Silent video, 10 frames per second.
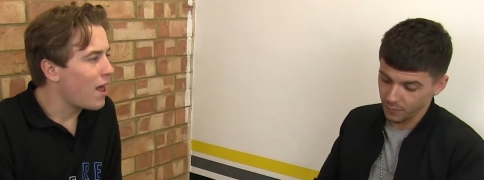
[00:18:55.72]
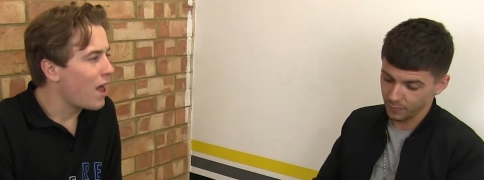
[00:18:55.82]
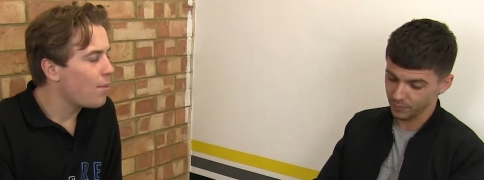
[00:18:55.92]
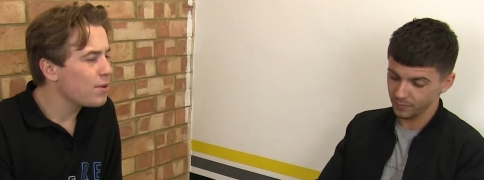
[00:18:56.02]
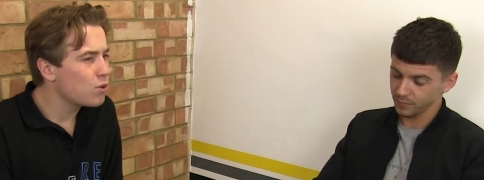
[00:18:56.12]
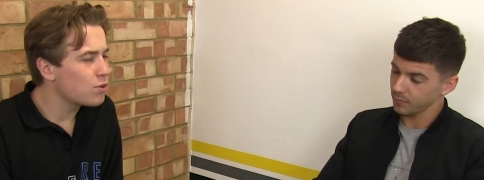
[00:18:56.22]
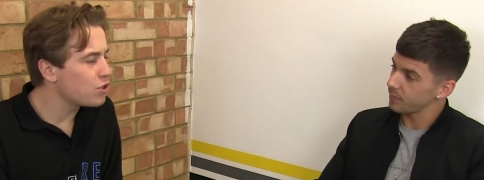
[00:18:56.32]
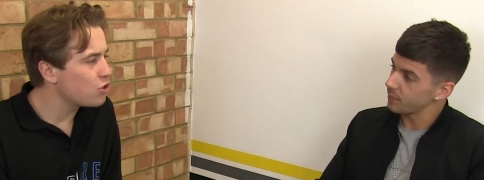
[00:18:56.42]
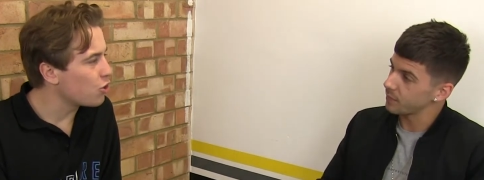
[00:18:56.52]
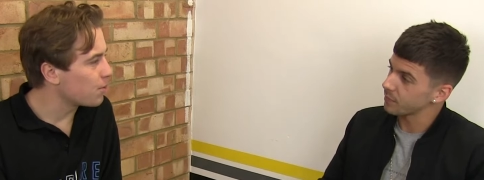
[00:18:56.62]
Speaker 1: how many
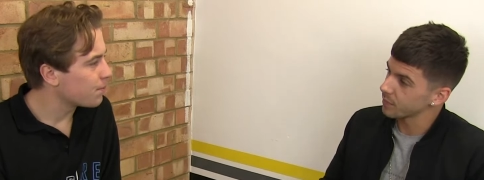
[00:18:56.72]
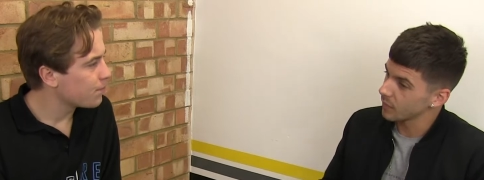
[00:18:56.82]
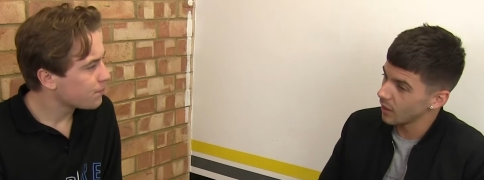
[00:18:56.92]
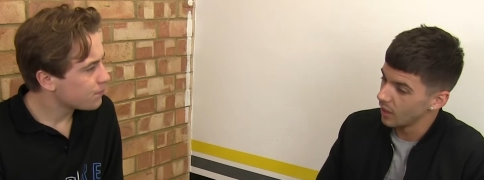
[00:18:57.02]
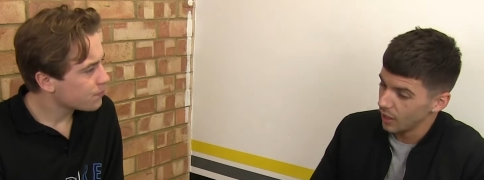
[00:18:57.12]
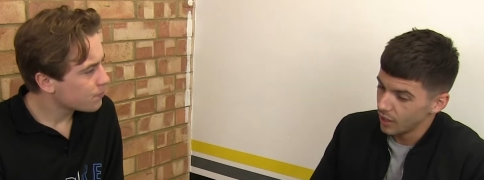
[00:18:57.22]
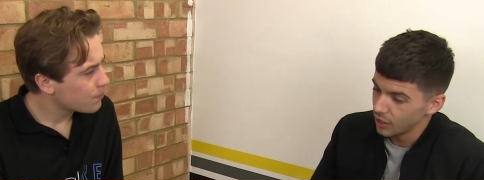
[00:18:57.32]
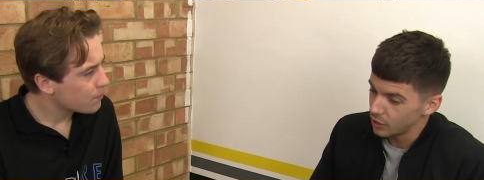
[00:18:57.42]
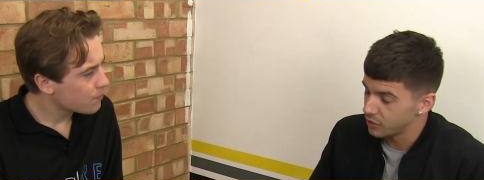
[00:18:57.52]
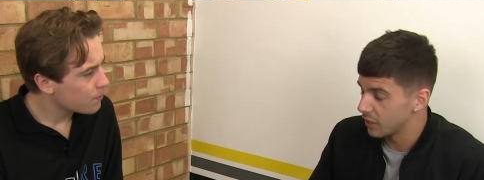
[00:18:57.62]
songs do you do?
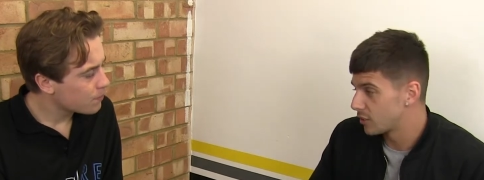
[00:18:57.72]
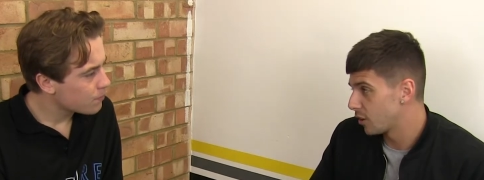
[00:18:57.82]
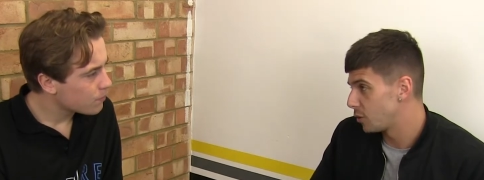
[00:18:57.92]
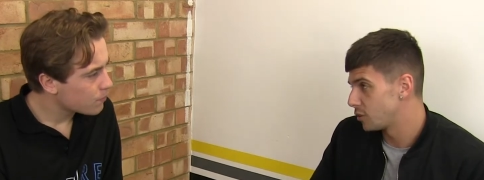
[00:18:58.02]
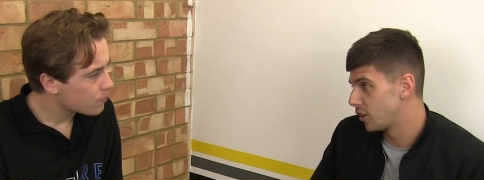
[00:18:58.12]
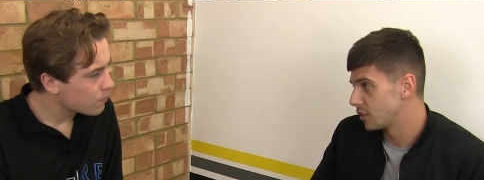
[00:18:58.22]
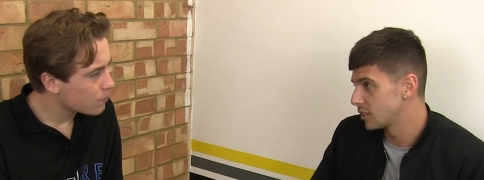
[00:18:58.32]
You sing 2